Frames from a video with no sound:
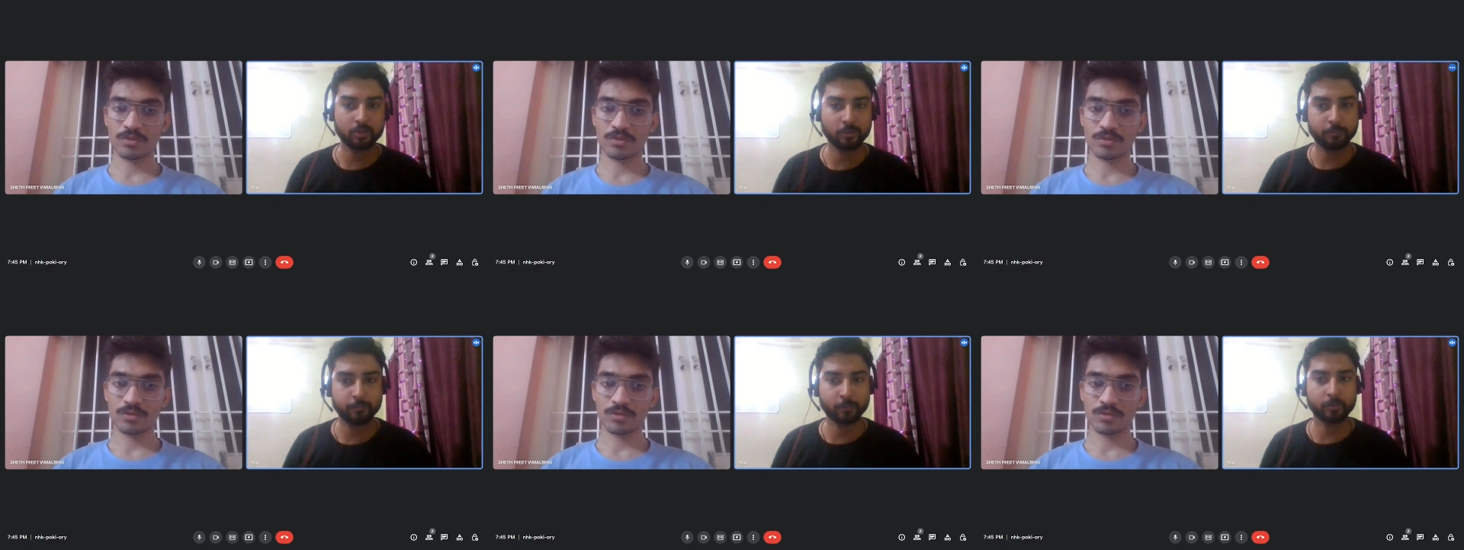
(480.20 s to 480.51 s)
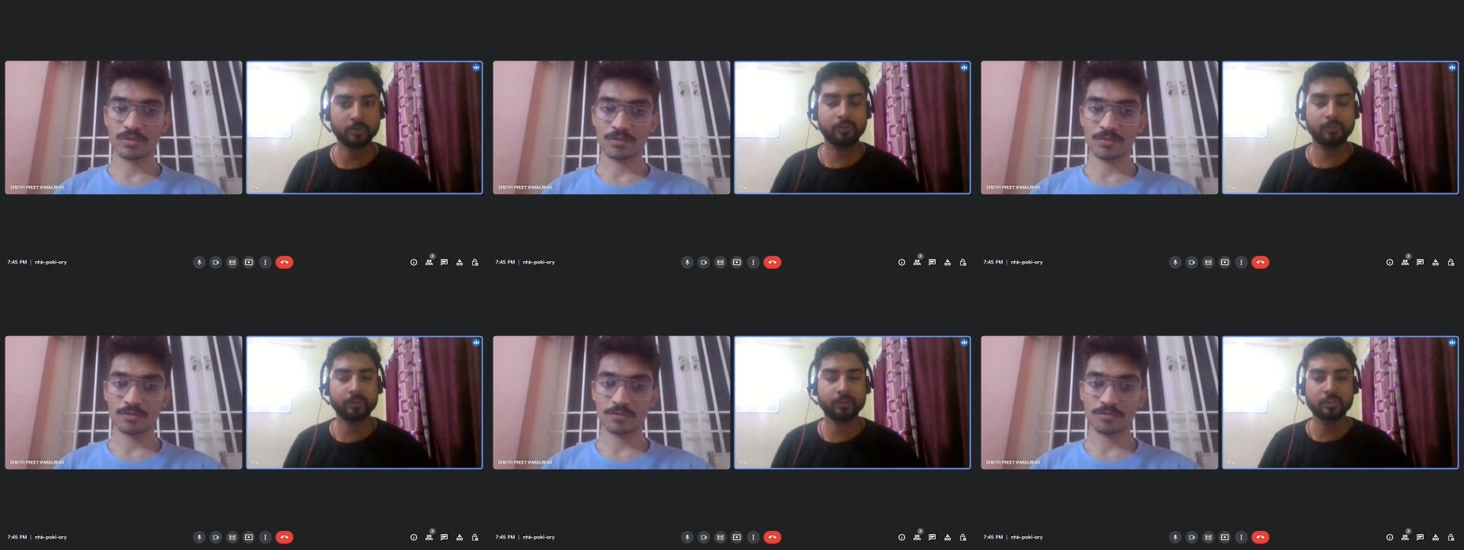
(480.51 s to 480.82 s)
Speaker 1: of
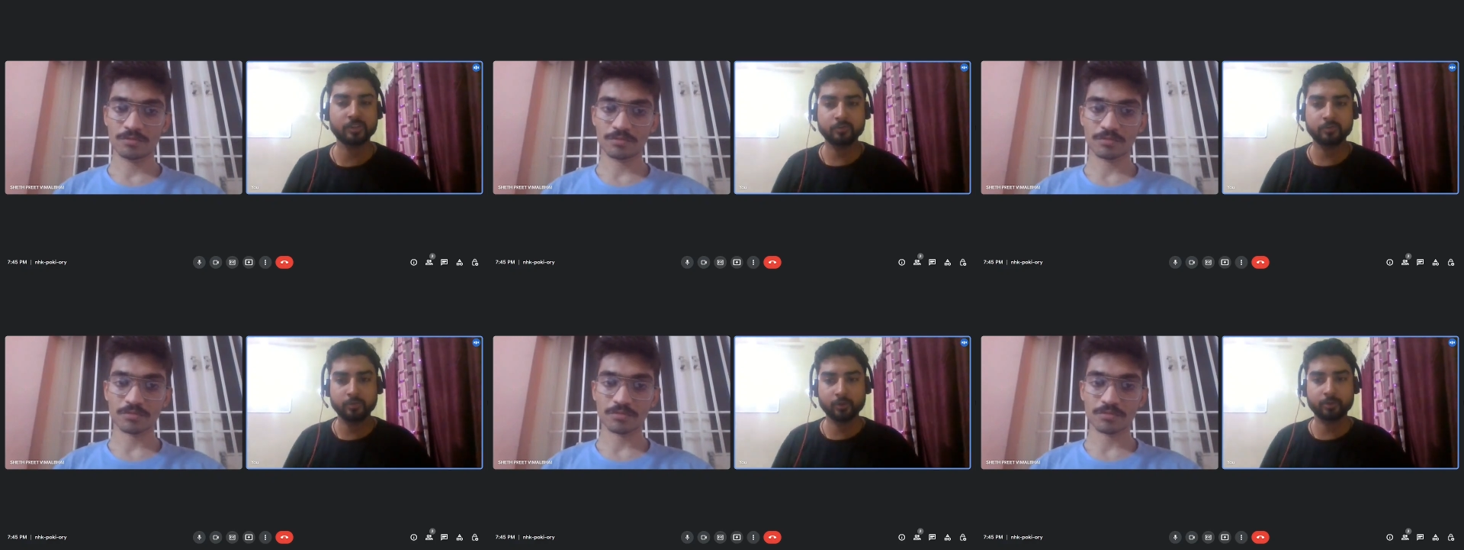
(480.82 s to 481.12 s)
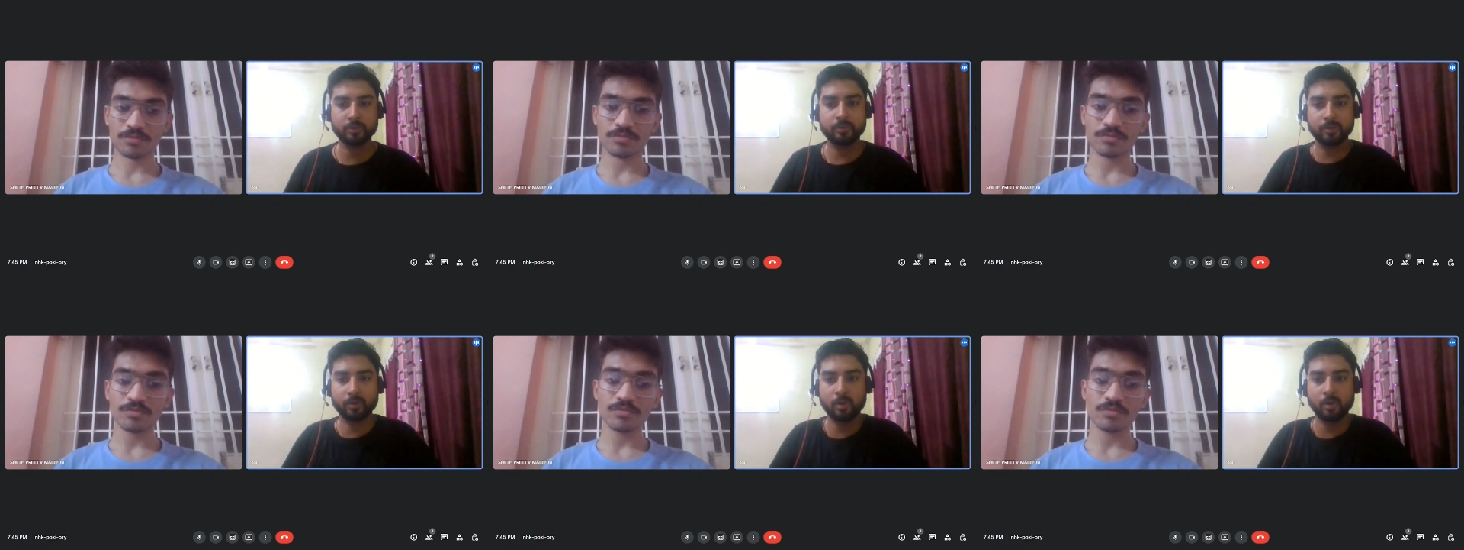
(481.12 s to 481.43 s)
motivation for
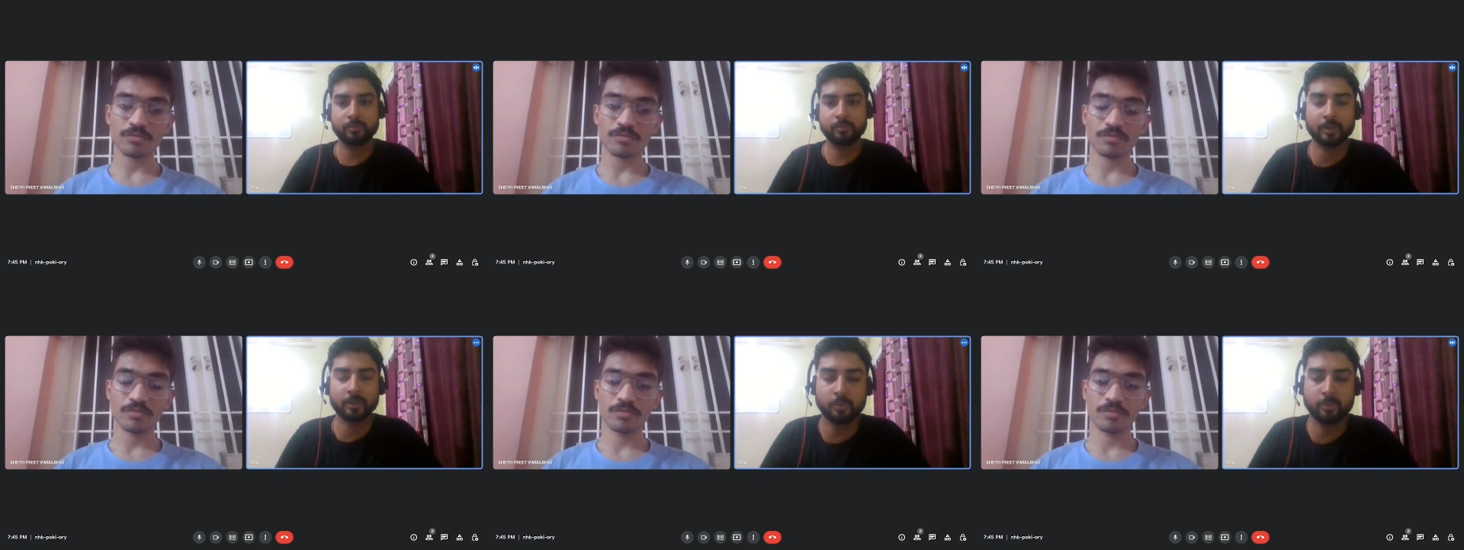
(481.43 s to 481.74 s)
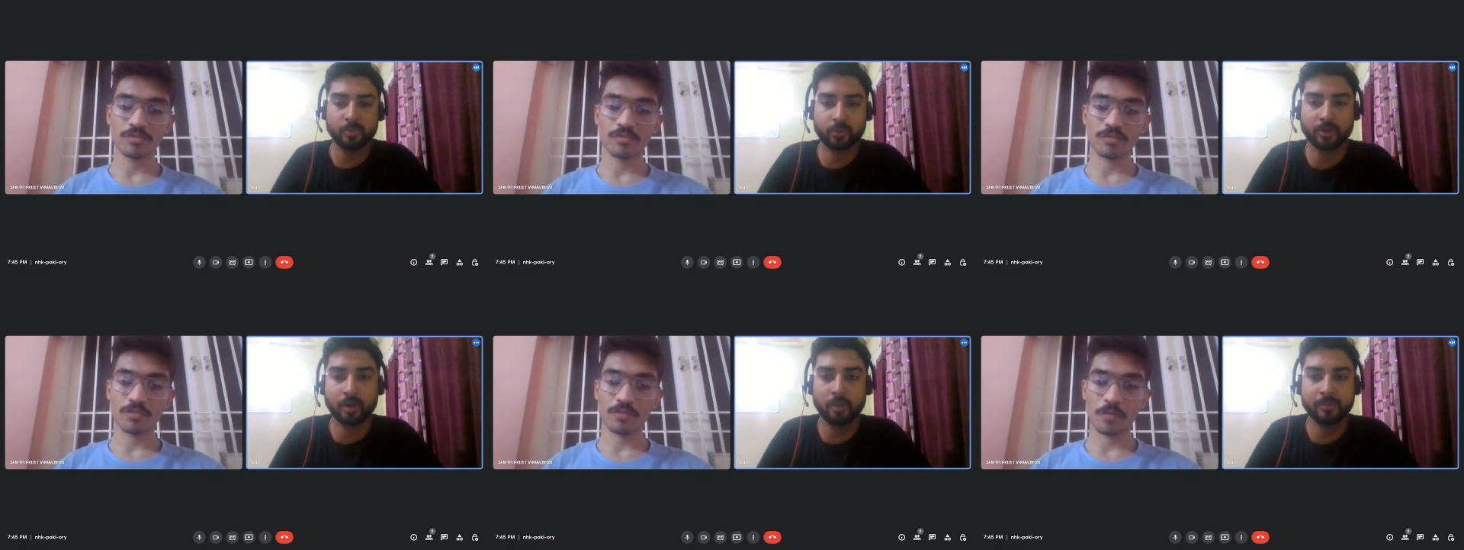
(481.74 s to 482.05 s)
doing competitive
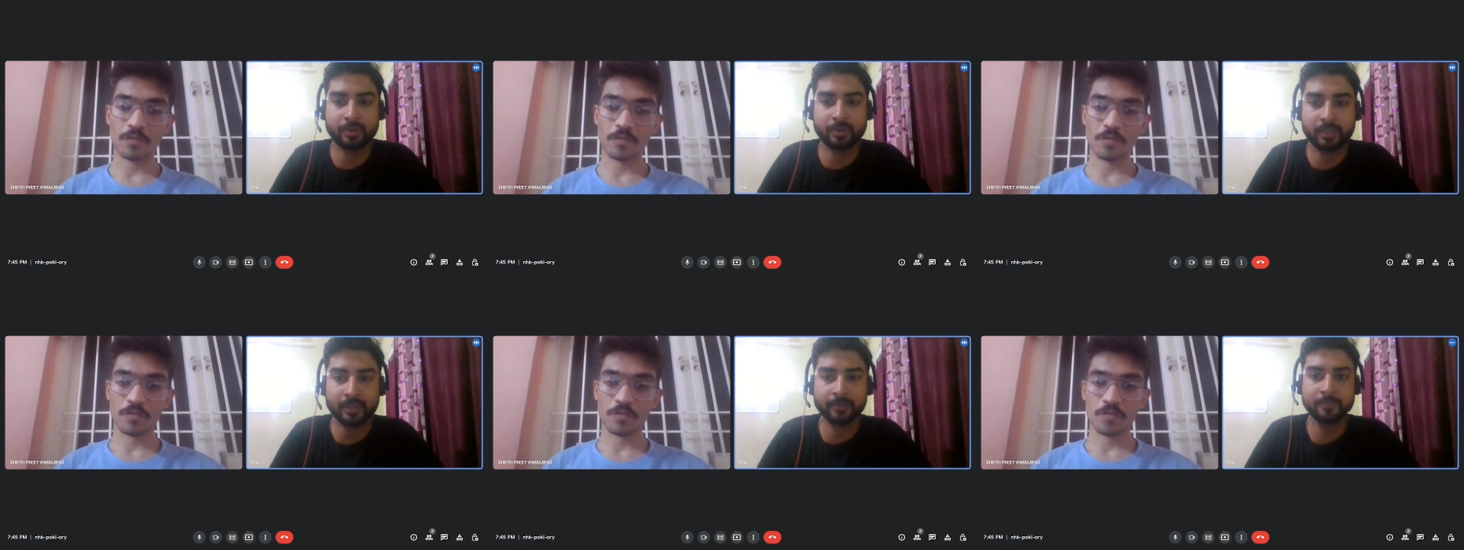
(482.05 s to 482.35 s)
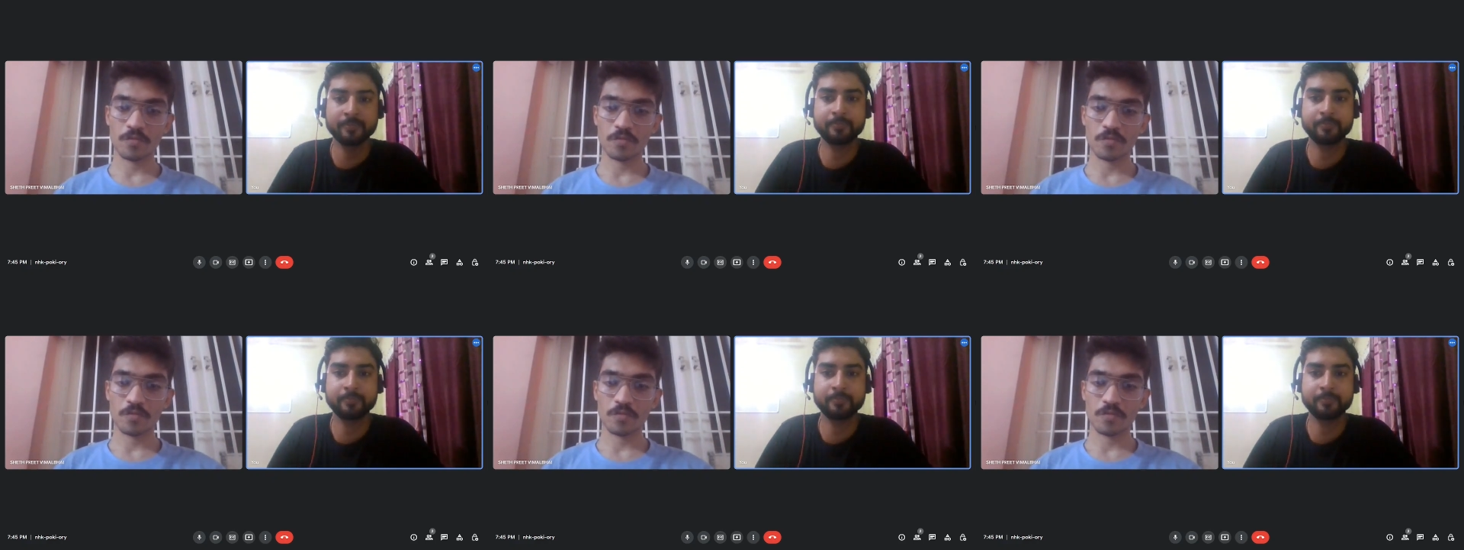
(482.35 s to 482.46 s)
programming?